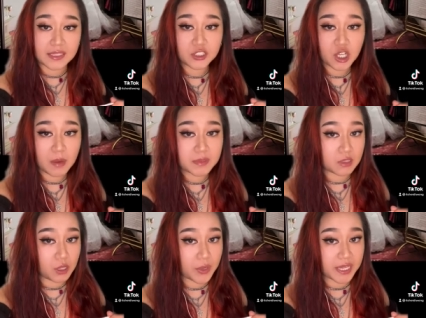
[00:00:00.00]
This shop
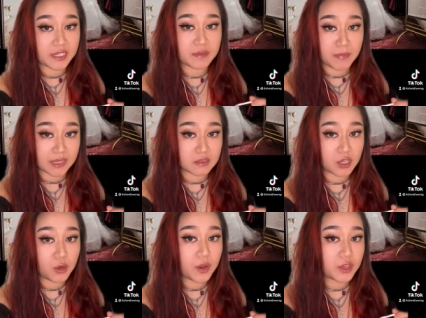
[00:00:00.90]
is located in
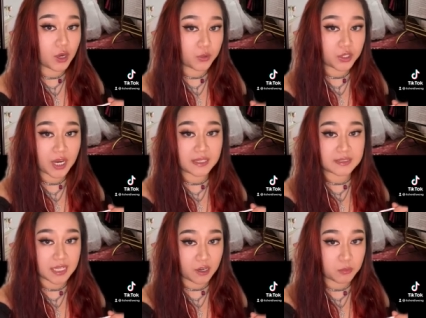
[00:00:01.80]
Mexico and the owner had a
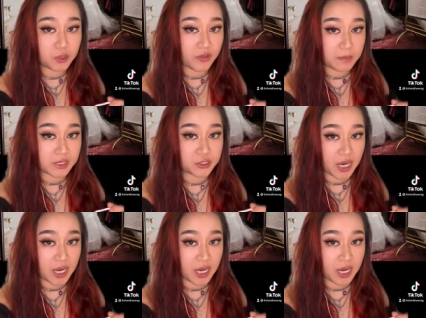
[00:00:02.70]
terrible family